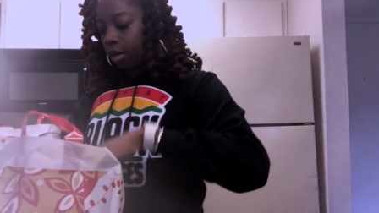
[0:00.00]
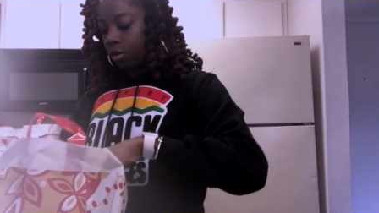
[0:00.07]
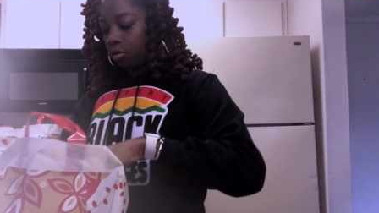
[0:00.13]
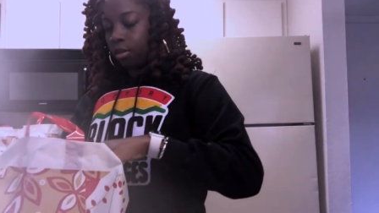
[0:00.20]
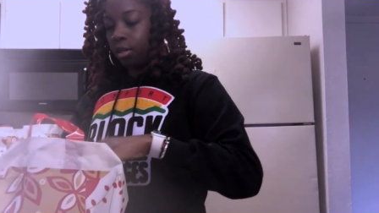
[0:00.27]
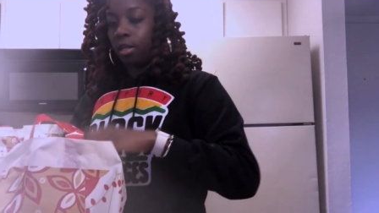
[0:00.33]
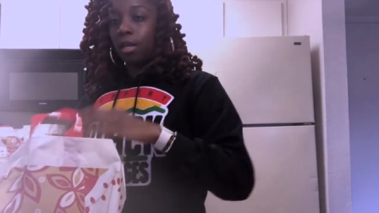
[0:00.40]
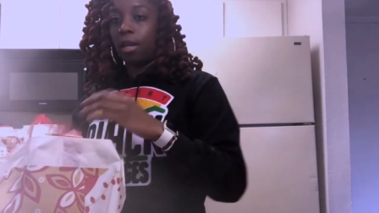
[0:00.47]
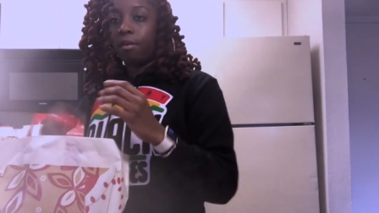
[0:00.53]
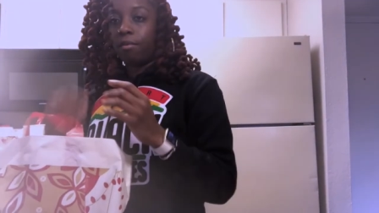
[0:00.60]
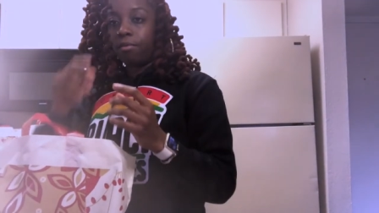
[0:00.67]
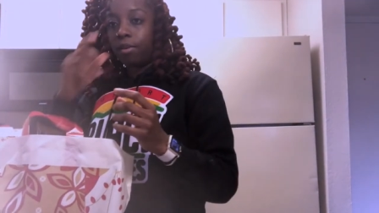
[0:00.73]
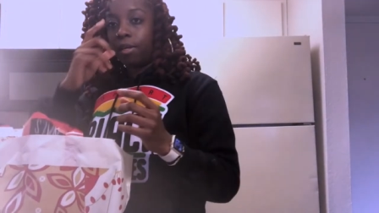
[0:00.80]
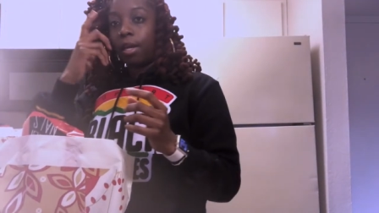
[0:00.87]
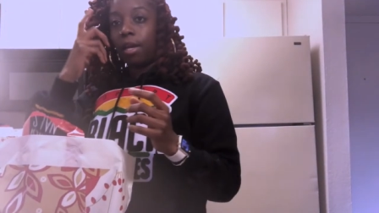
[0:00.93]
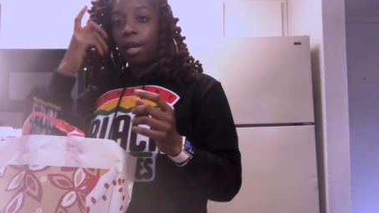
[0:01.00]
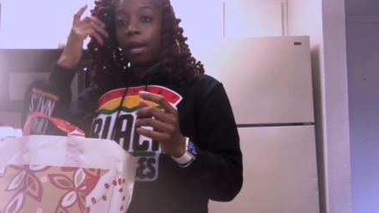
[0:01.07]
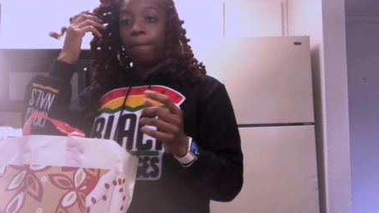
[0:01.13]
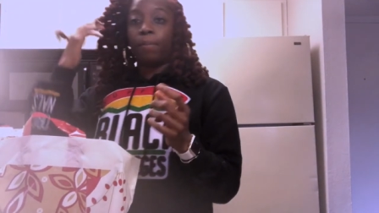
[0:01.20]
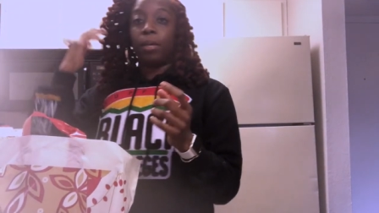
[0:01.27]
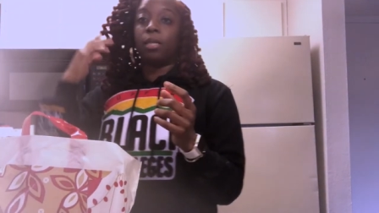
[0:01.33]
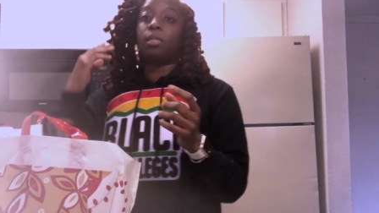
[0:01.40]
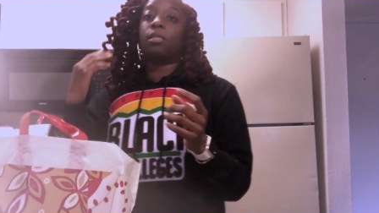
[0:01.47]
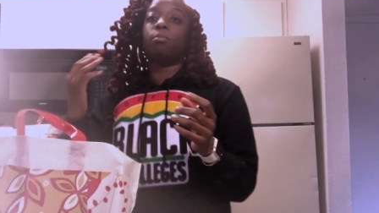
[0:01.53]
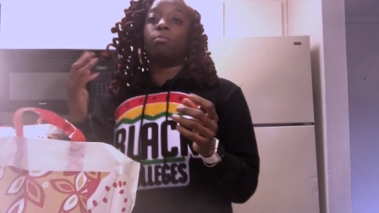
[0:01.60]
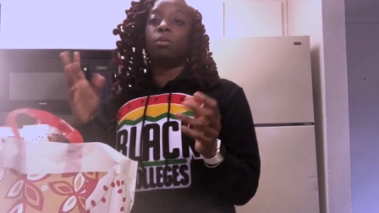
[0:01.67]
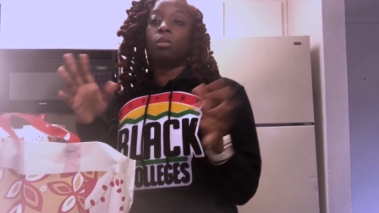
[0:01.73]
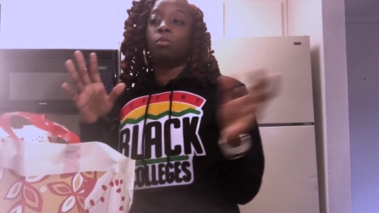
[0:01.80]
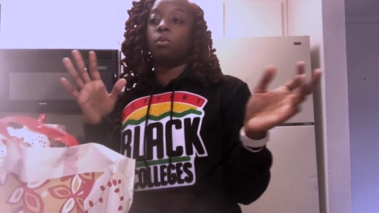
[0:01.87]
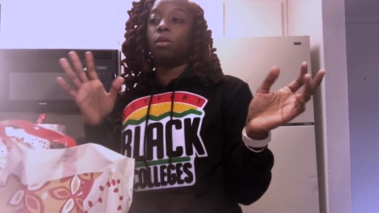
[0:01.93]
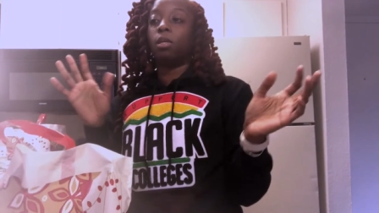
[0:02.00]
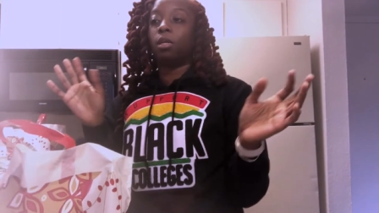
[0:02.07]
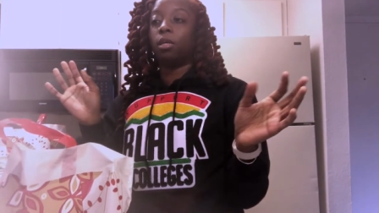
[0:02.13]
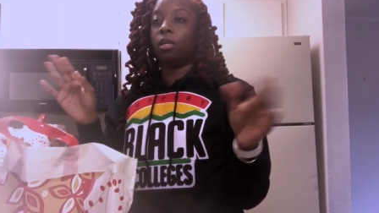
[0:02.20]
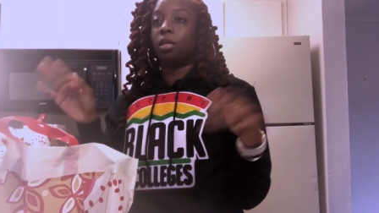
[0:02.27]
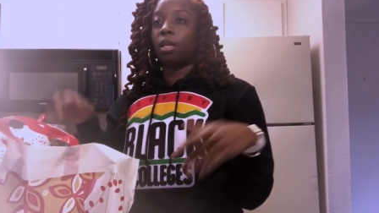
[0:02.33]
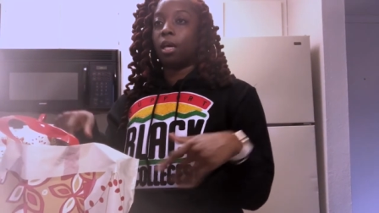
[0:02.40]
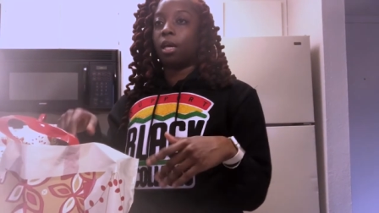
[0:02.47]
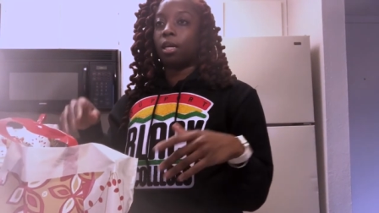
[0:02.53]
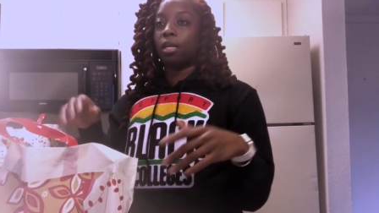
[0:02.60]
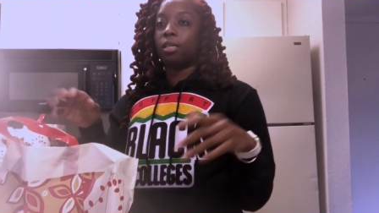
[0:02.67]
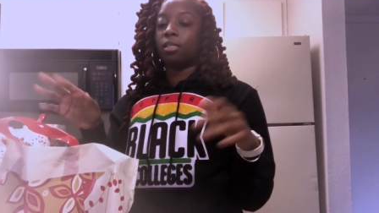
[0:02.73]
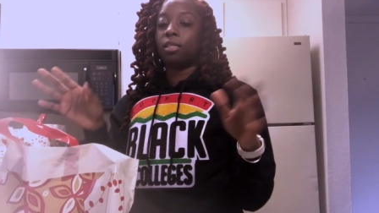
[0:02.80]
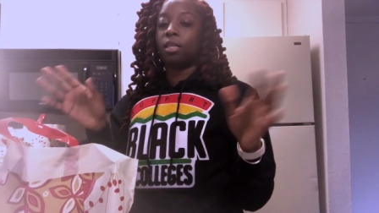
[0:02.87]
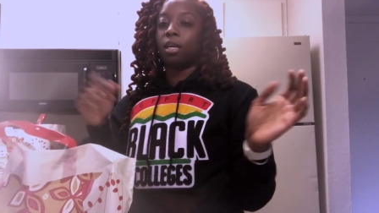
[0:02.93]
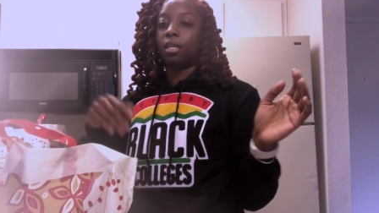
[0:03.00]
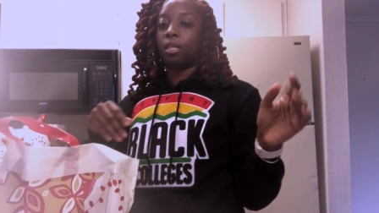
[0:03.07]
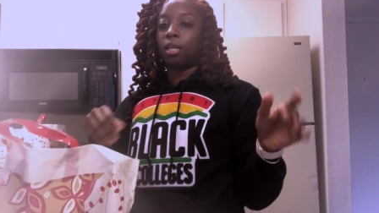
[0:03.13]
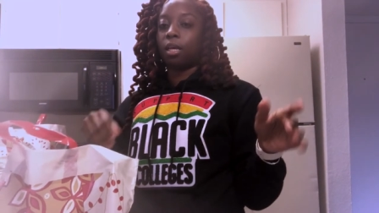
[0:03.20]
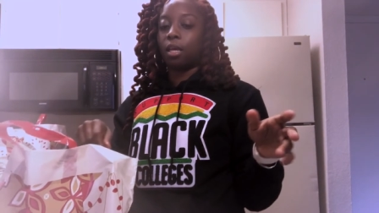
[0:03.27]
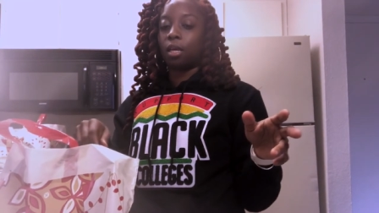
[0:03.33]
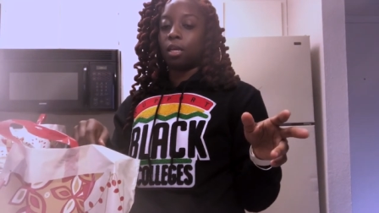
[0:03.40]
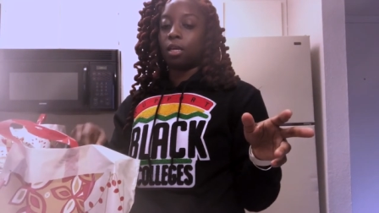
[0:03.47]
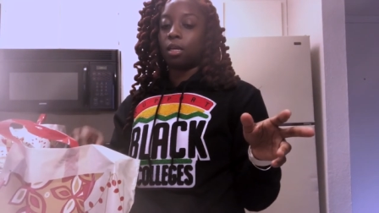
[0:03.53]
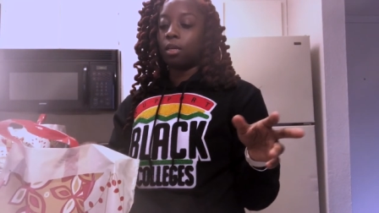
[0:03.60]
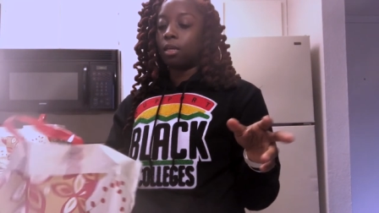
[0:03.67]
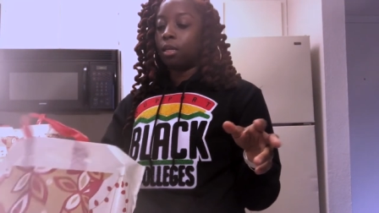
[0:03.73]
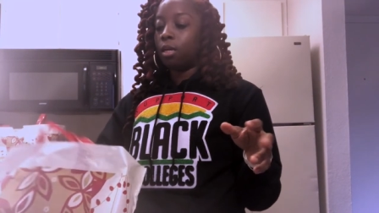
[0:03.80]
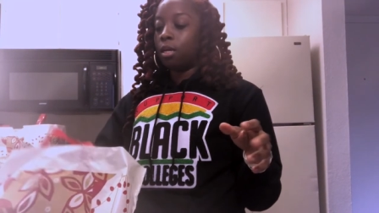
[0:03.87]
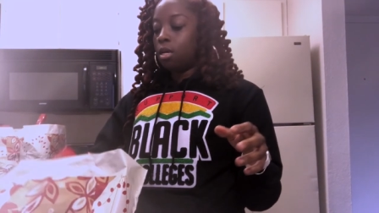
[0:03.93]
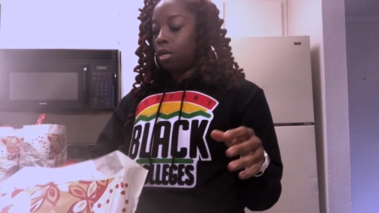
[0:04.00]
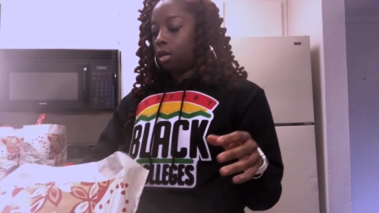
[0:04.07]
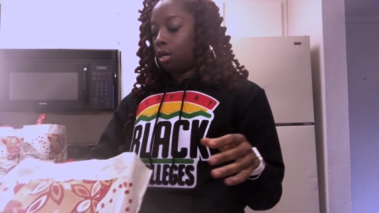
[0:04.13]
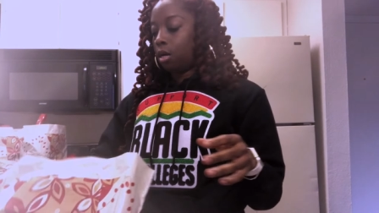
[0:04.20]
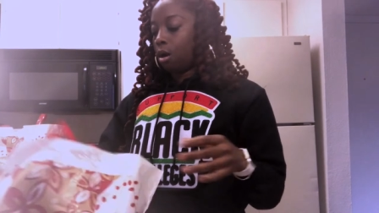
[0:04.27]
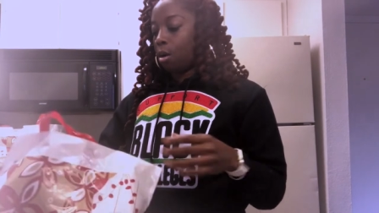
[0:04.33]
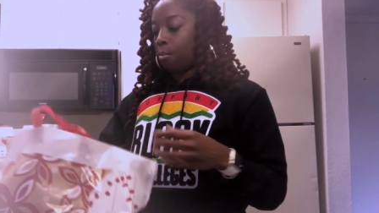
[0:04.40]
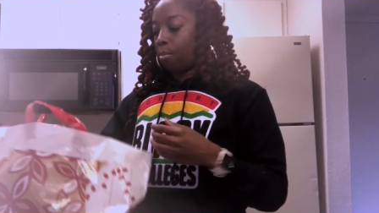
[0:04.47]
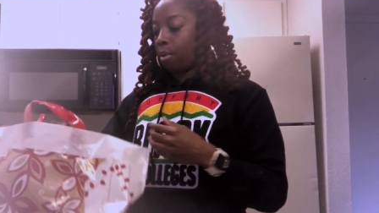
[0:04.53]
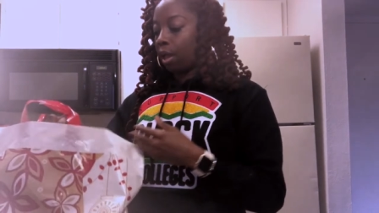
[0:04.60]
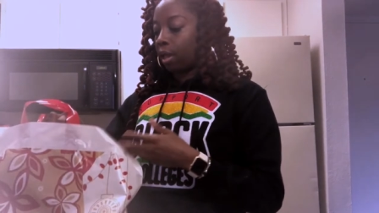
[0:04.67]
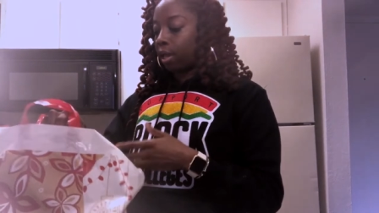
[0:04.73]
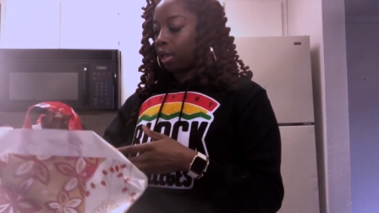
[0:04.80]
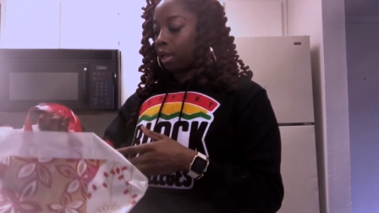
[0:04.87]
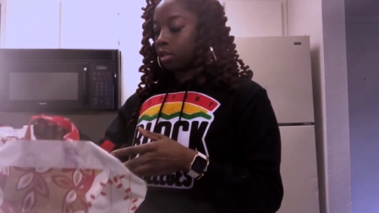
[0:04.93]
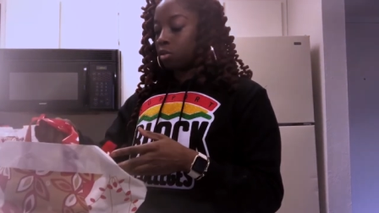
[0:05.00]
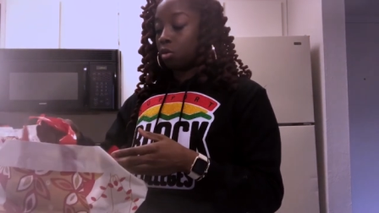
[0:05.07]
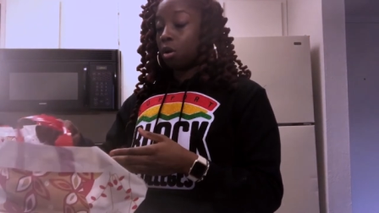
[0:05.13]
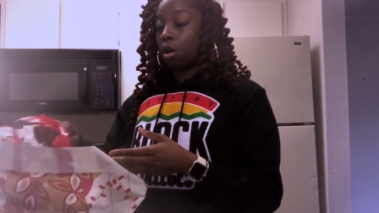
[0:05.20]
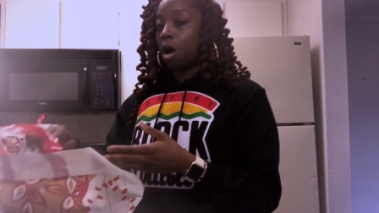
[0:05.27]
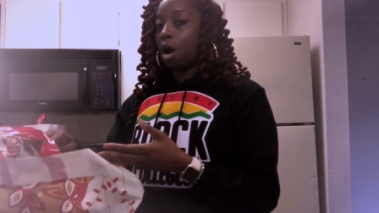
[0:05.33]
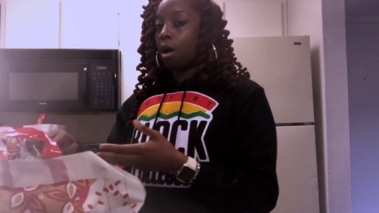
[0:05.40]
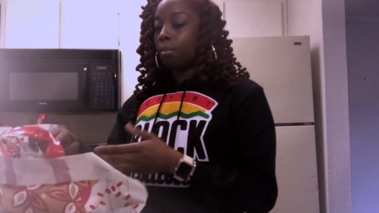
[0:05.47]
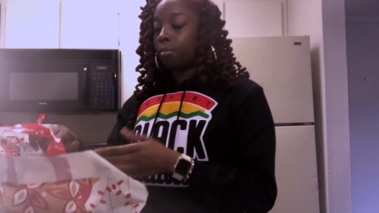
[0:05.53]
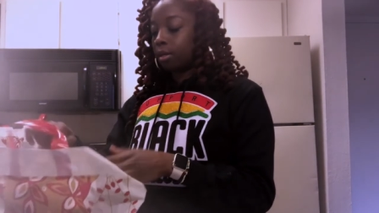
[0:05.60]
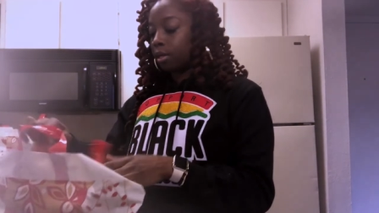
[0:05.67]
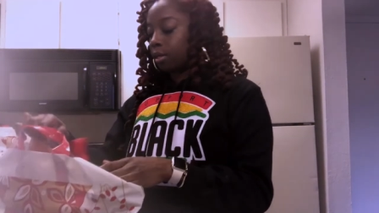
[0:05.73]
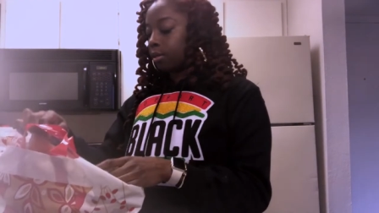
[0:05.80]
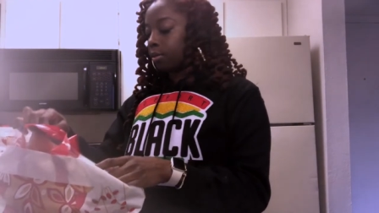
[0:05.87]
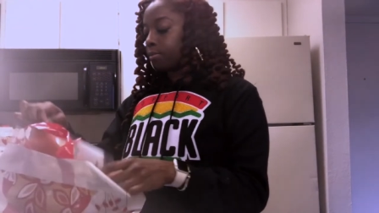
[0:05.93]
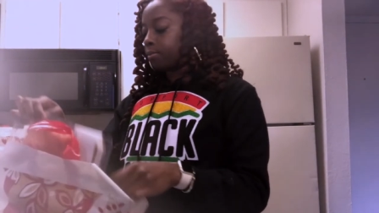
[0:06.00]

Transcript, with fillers: don't eat it every day. I mix between eggs and like um, pancakes or an omelet.